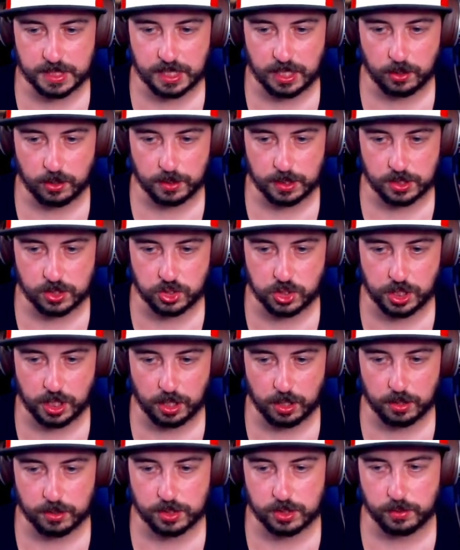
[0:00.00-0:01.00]
here in this
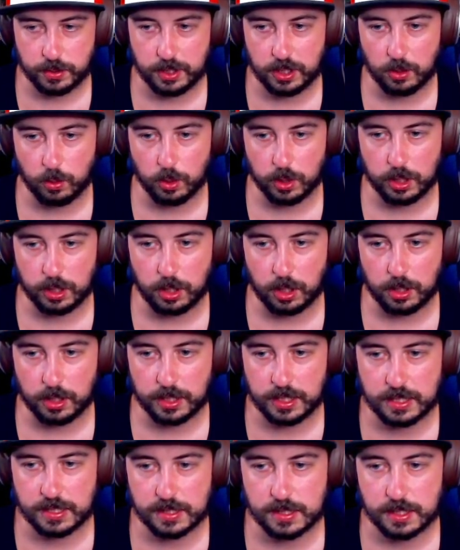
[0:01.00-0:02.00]
chair so I know where it all
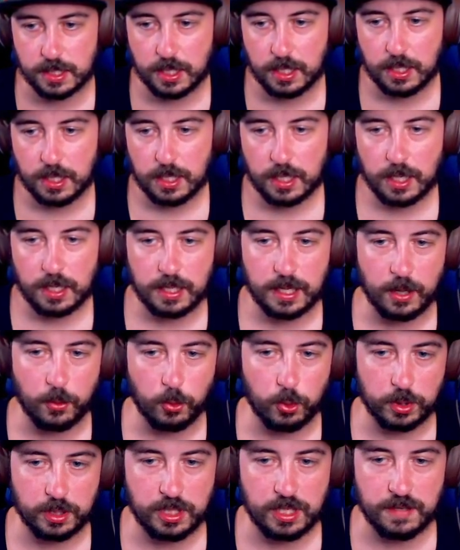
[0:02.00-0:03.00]
is. Now
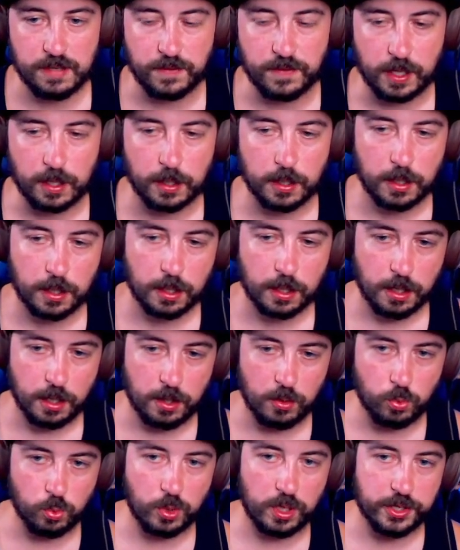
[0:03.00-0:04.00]
we're leaving.
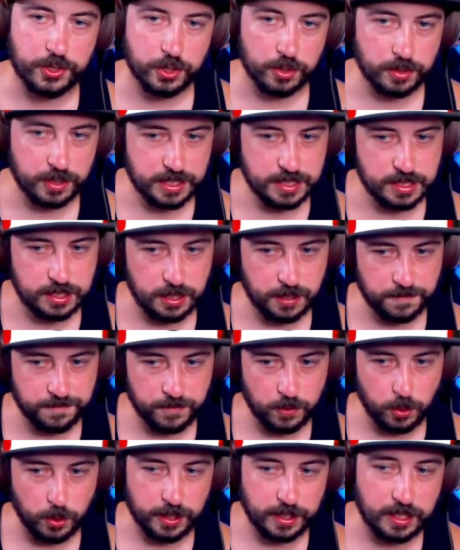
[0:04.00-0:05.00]
And what you're listening
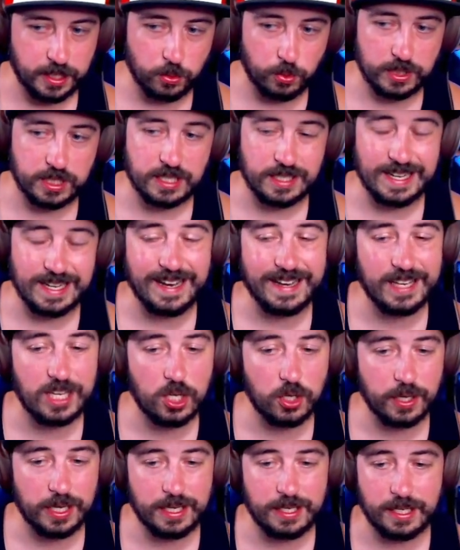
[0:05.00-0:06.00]
for, again, we did not
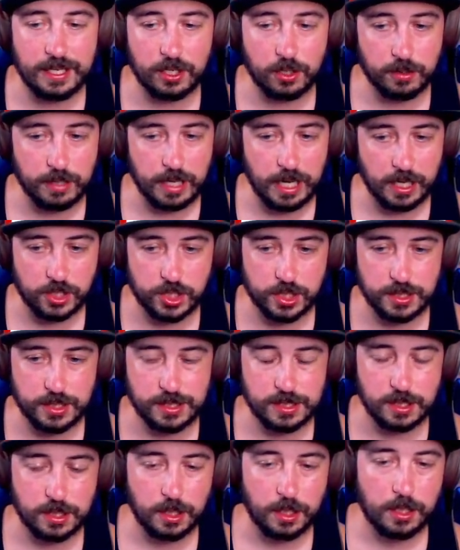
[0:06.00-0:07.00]
hear any
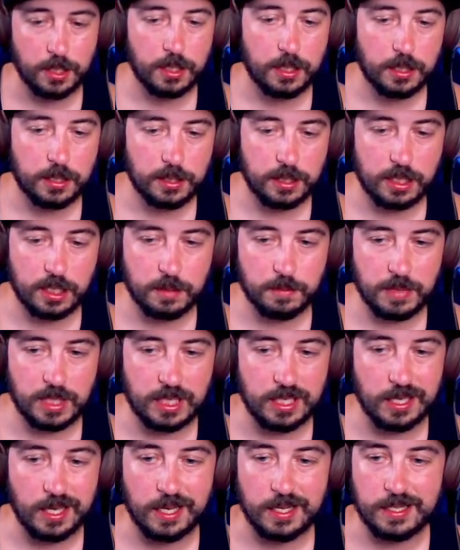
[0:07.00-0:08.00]
interactions, leading
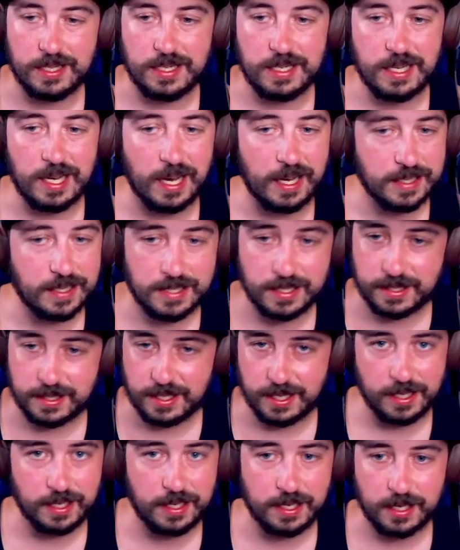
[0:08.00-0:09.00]
me not to
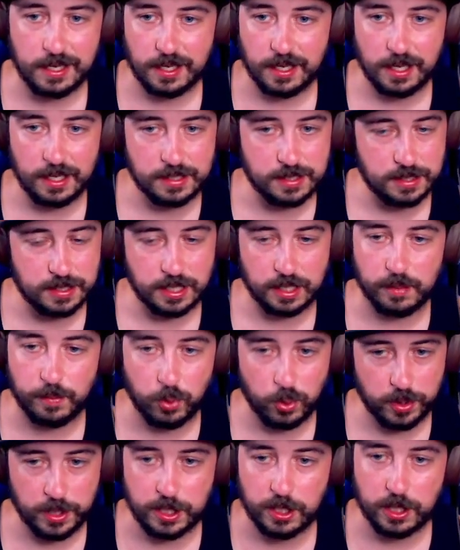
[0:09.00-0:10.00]
think it's a
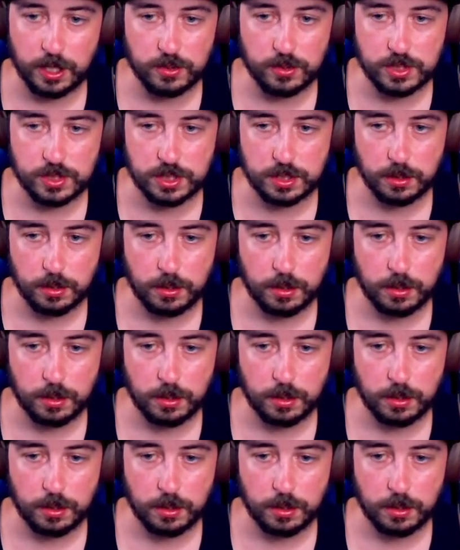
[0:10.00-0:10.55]
teleporting ghost.